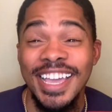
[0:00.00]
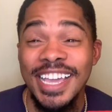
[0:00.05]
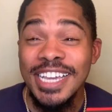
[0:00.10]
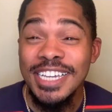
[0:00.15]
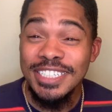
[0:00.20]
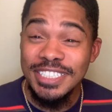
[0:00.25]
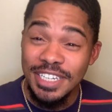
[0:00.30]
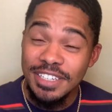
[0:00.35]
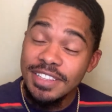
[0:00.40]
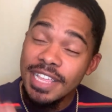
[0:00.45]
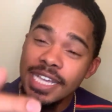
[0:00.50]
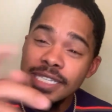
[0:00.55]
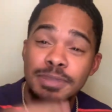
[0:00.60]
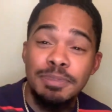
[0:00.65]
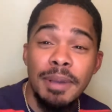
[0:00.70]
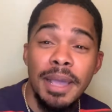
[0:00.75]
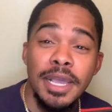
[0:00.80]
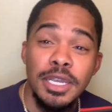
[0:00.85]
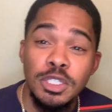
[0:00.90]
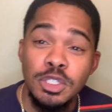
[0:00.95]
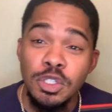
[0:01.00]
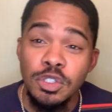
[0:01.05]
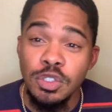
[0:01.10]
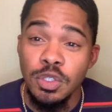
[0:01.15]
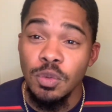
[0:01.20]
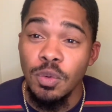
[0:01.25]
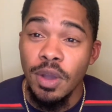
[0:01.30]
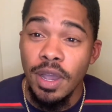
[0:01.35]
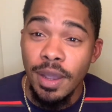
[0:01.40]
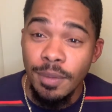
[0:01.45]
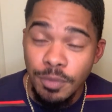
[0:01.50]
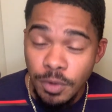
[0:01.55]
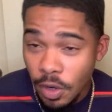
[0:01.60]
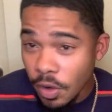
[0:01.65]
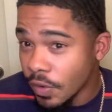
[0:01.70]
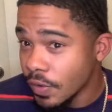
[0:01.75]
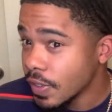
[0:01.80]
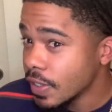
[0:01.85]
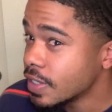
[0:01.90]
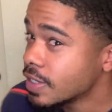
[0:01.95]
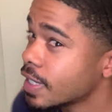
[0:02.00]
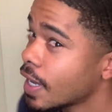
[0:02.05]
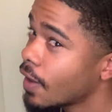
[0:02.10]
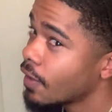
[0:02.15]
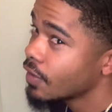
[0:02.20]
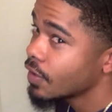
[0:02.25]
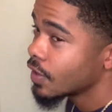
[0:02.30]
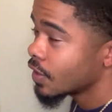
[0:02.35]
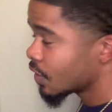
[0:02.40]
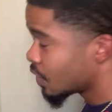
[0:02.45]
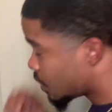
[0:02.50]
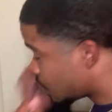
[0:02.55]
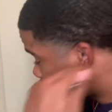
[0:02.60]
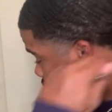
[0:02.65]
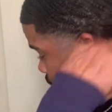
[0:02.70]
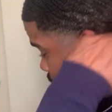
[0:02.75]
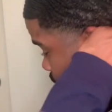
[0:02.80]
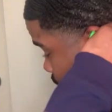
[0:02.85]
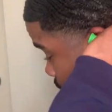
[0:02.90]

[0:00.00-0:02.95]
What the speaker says: So that's my excuse on why I'm growing this out, you know?